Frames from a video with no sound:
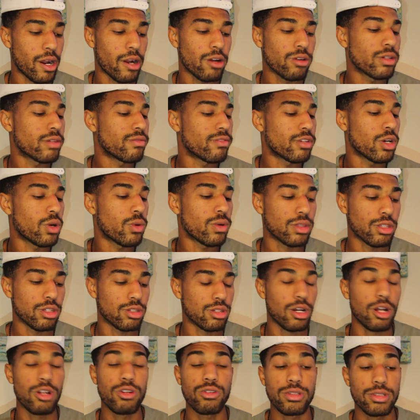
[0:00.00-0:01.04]
I don't even know what
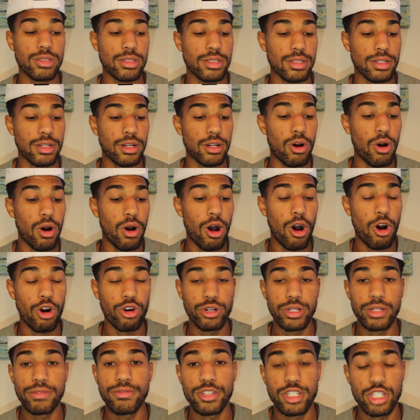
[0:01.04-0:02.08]
this color is
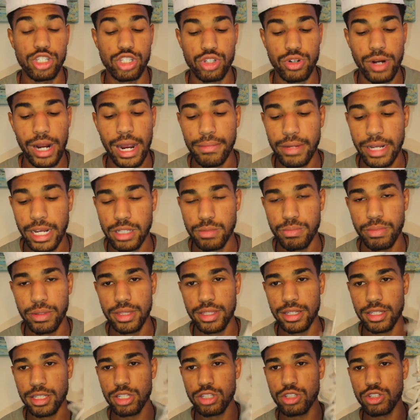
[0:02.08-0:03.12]
or even described as, but
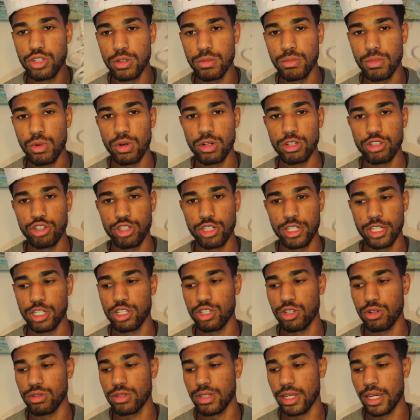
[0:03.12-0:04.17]
this is your more
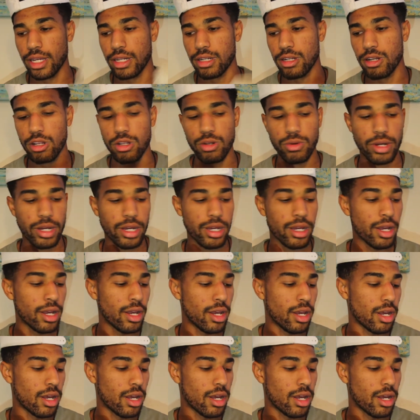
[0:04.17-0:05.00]
traditional tan colorway.